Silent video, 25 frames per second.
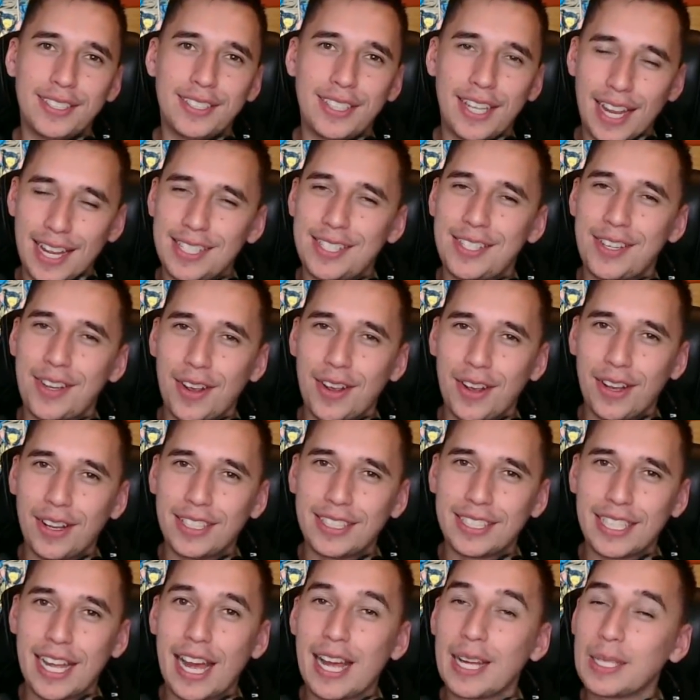Yes
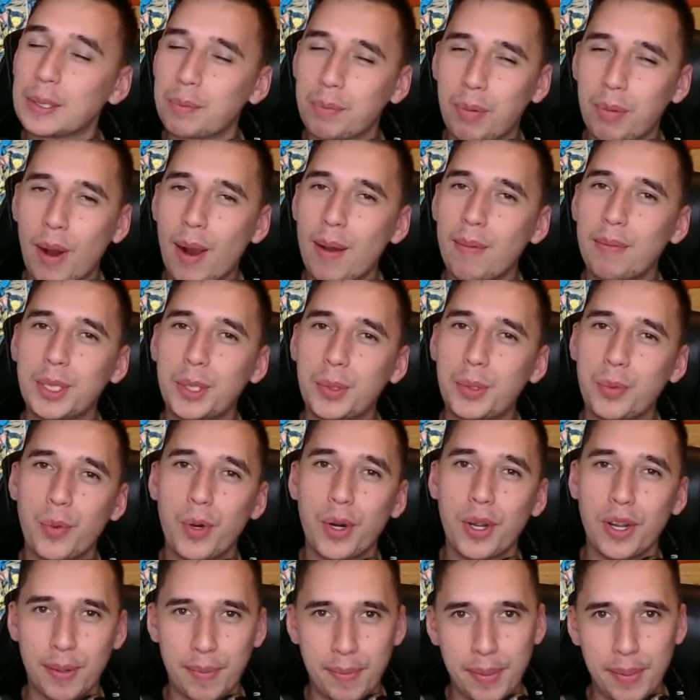guys, as promised, we're
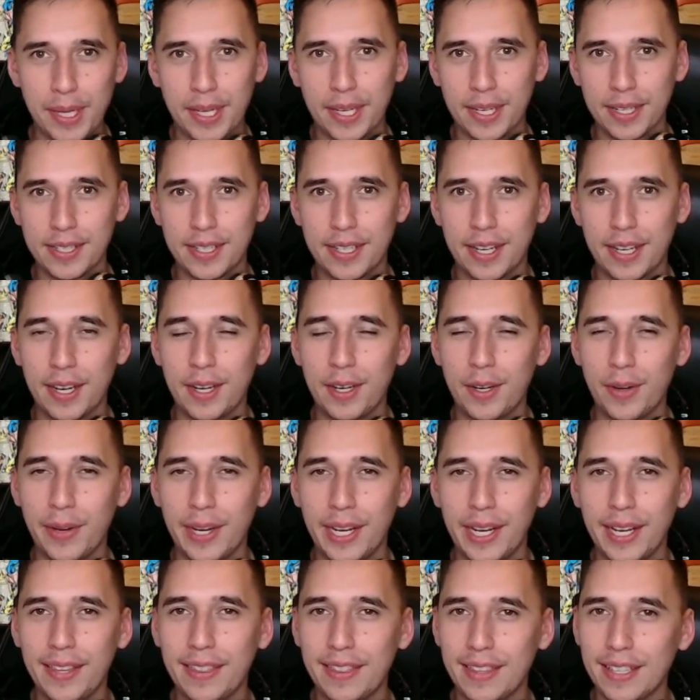going to be
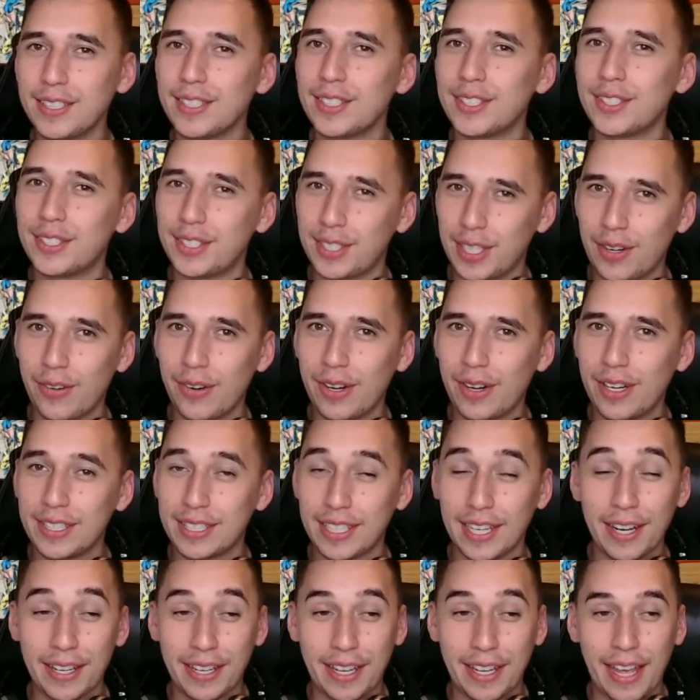continuing this series
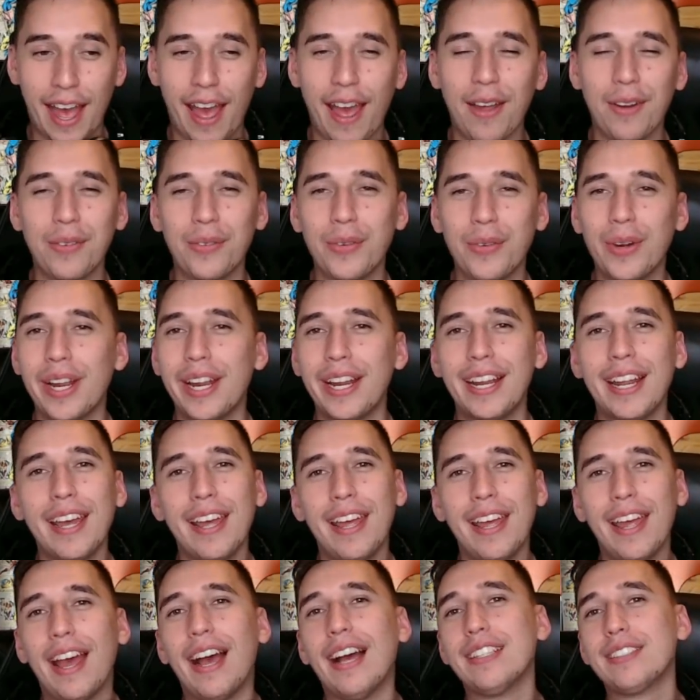and I can't wait,
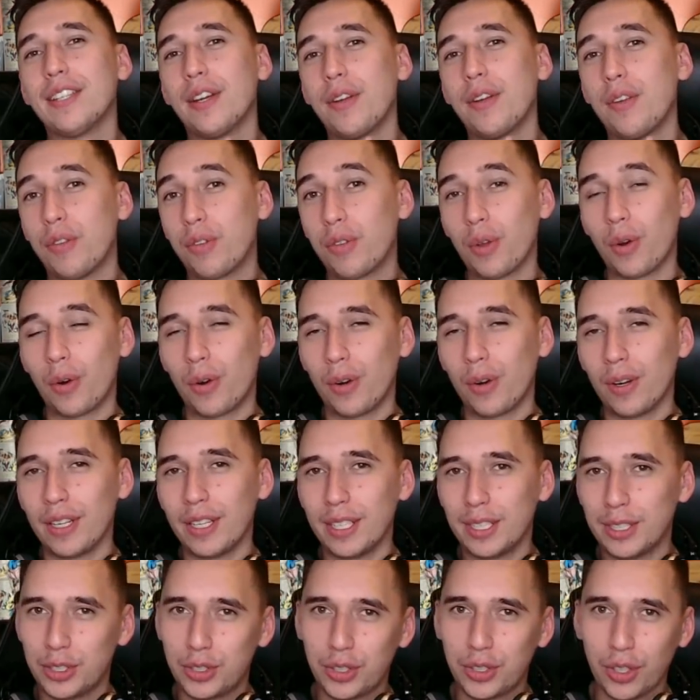as I
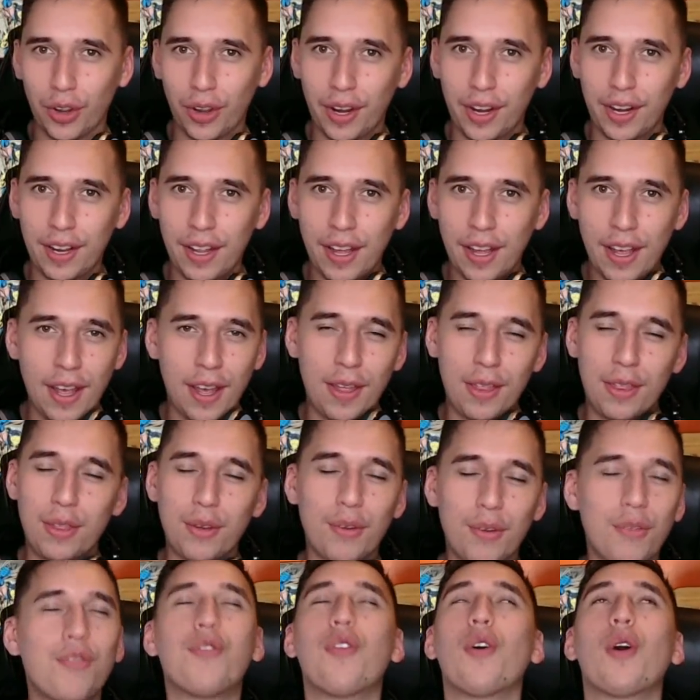thoroughly enjoyed
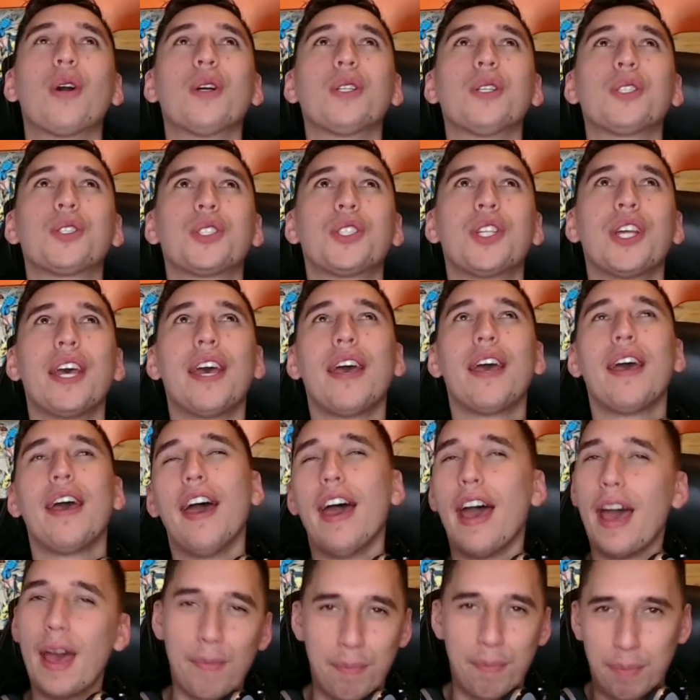the first
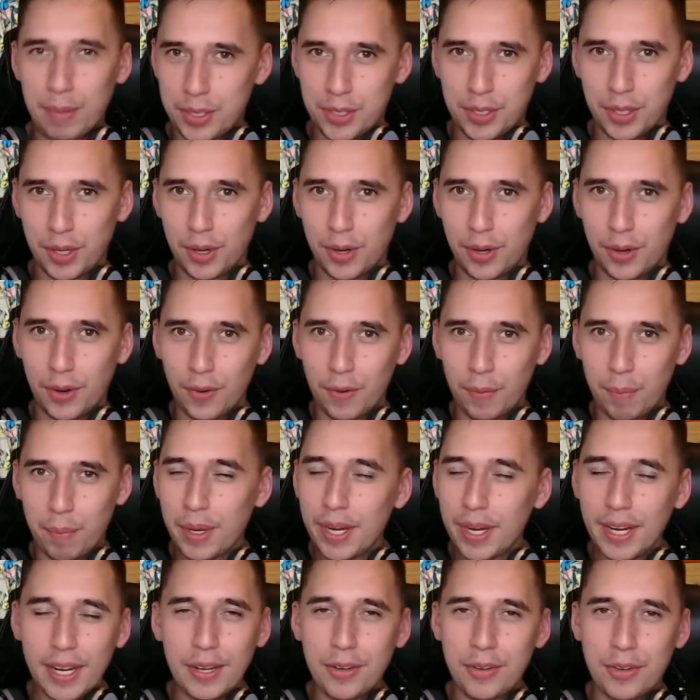episode.
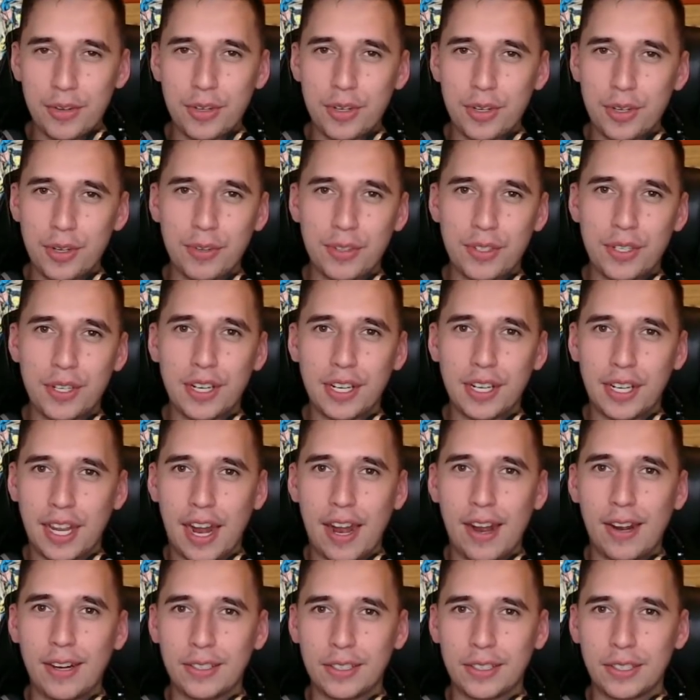Being introduced to the
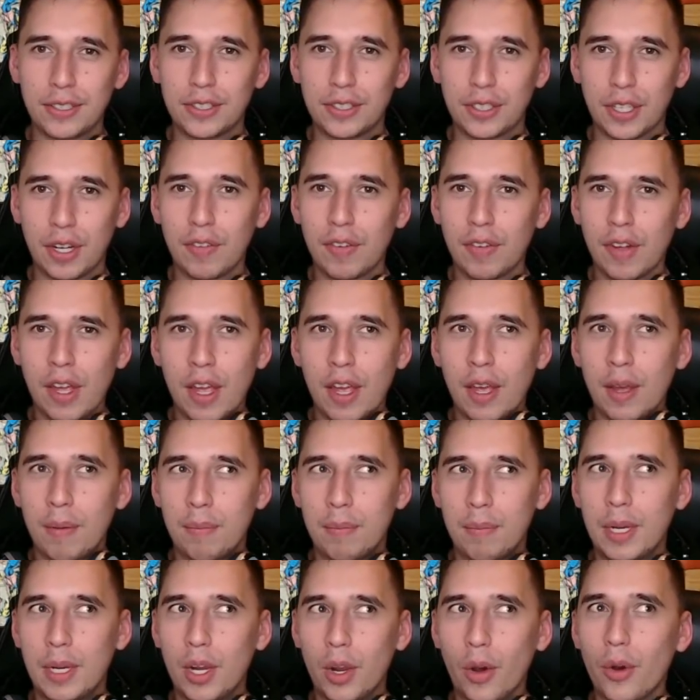characters of
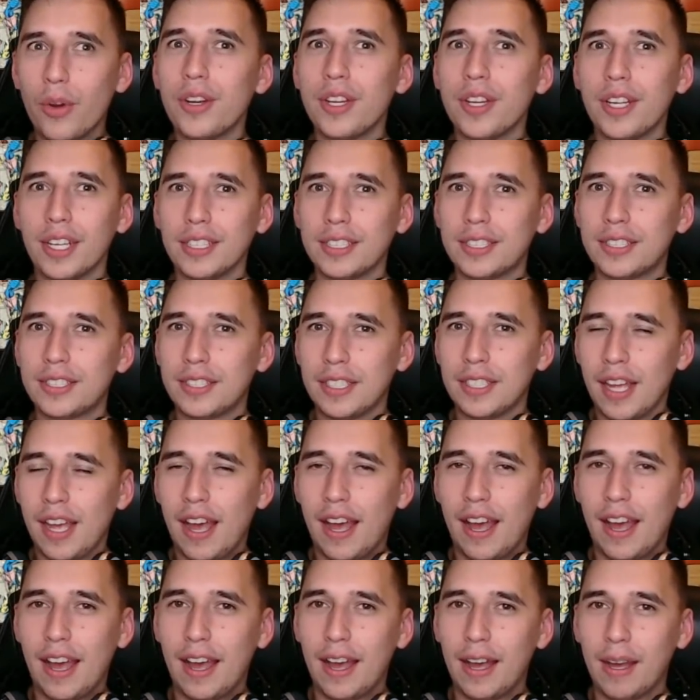Meliodas,
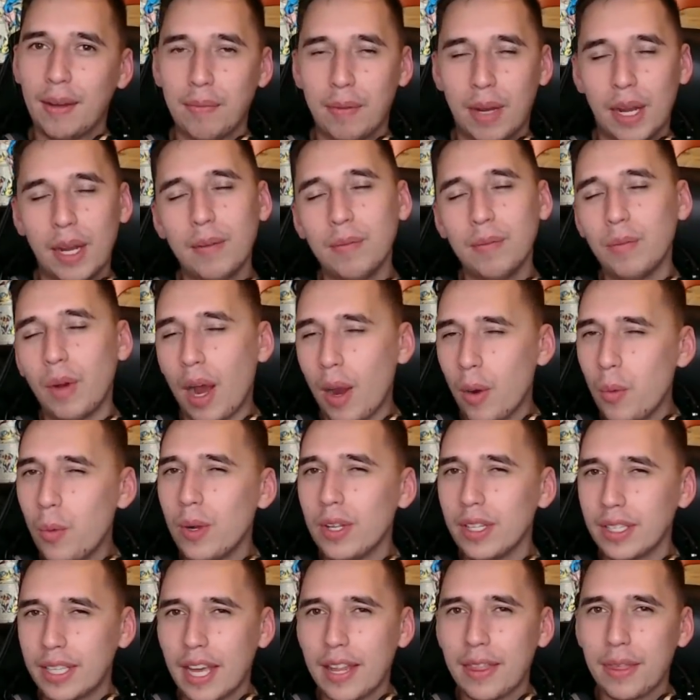I
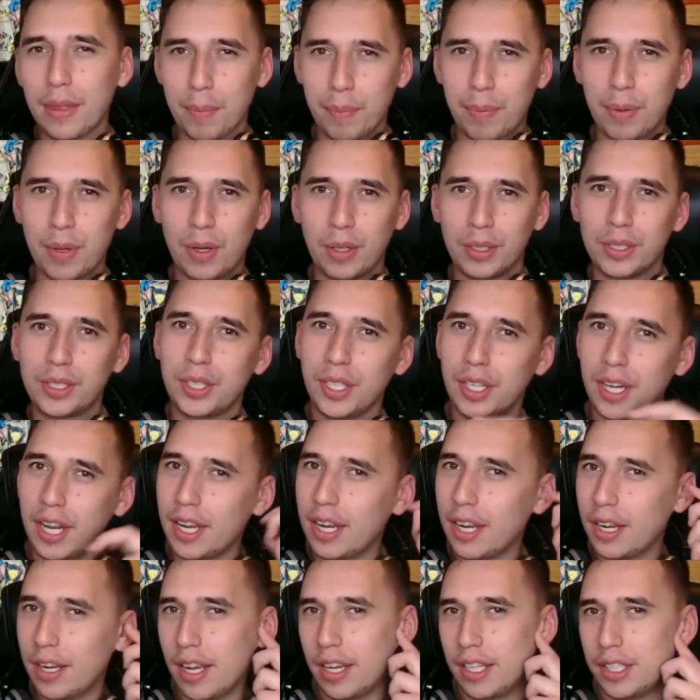will get the
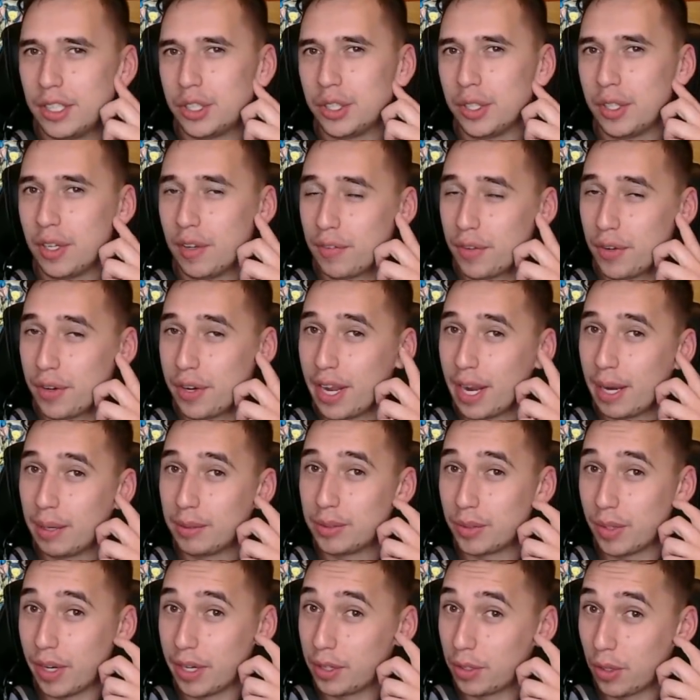pronunciation of their
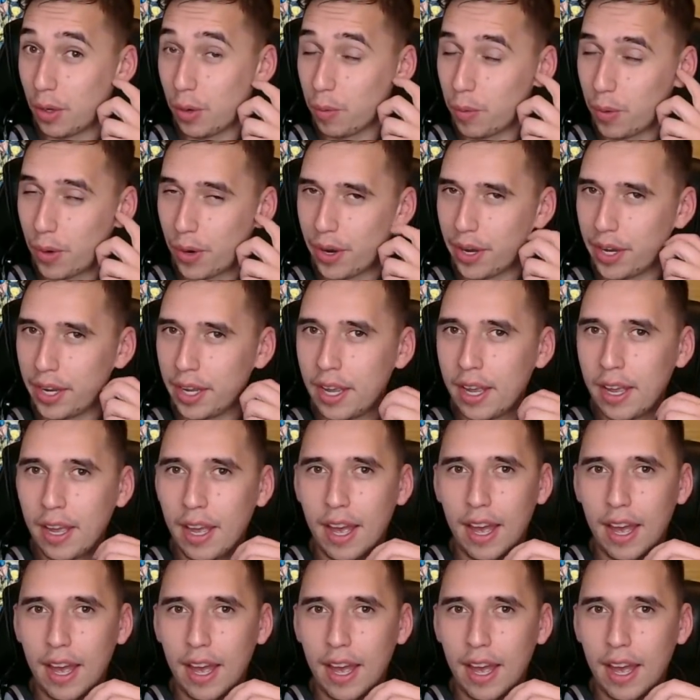names right, don't worry.